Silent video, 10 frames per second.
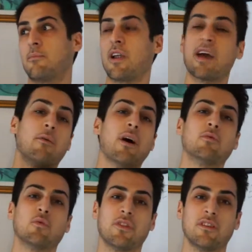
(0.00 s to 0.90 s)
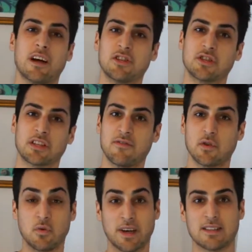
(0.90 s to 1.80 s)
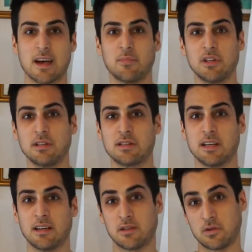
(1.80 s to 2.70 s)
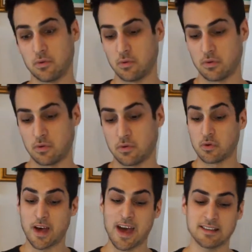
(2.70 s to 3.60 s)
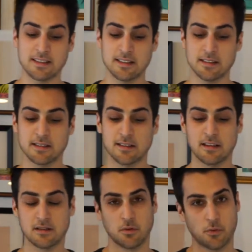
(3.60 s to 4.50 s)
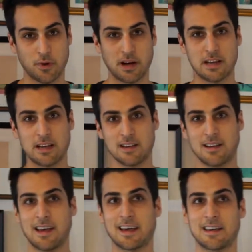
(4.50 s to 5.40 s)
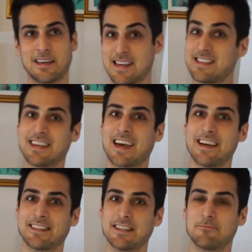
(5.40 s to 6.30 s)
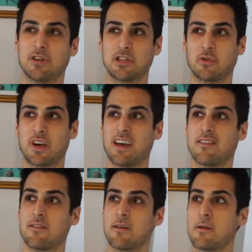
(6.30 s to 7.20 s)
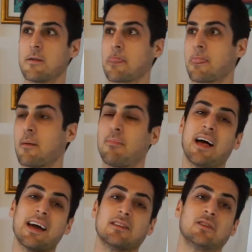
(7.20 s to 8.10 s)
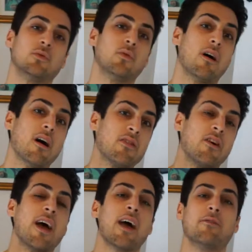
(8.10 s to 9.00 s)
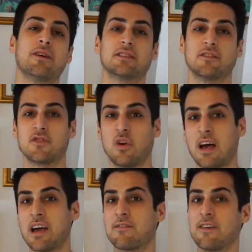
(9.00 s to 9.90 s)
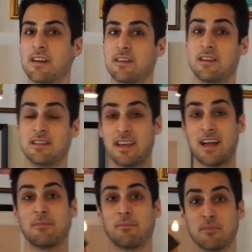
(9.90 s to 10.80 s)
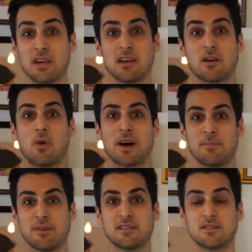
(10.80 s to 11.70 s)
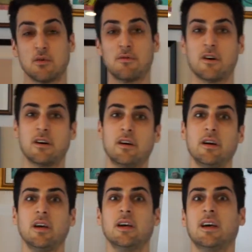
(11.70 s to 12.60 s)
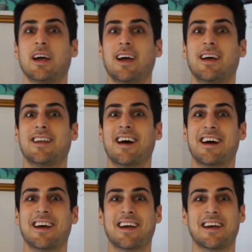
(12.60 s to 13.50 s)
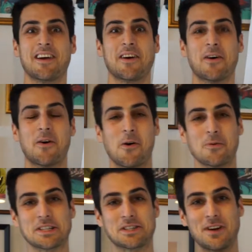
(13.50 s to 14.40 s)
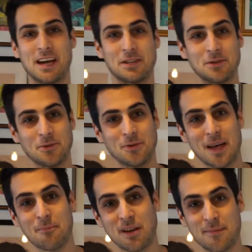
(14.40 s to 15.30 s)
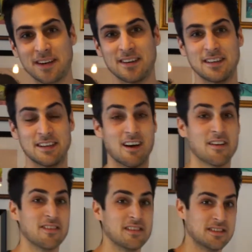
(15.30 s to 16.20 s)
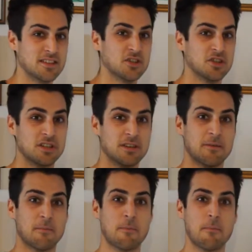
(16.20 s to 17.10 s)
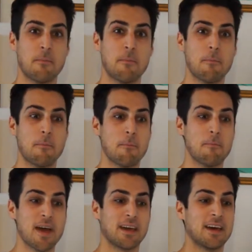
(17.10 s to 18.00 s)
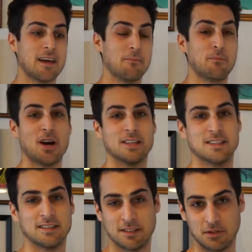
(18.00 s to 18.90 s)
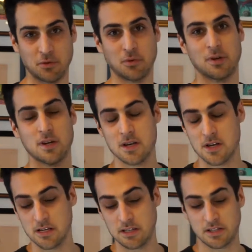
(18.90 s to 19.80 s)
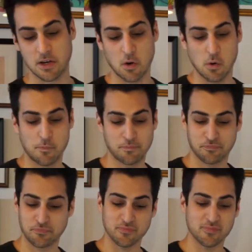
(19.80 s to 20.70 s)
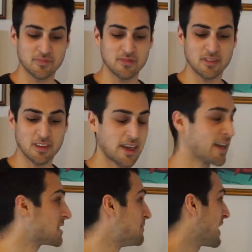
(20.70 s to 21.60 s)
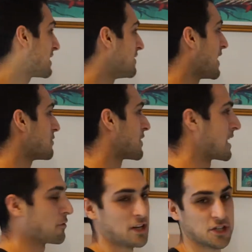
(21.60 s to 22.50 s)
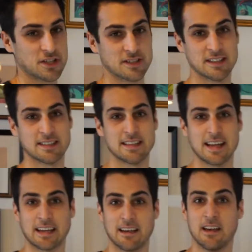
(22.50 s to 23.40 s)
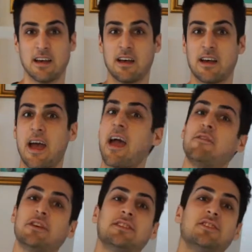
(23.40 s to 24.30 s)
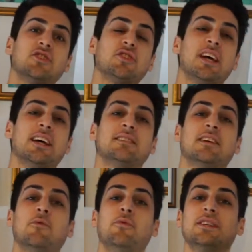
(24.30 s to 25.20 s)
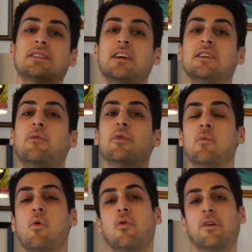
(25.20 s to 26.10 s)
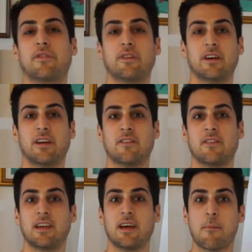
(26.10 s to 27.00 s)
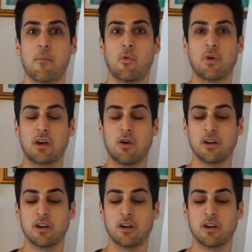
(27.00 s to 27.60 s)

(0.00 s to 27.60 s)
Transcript: play around with it. I just give you two examples and two cases, two really like easy cases, but you can apply it to other areas of your life. And it helped me quite a bit so far, and I always try to implement it in other decision-making processes too. So, expected value calculations. It's like every decision has a risk and a reward, and we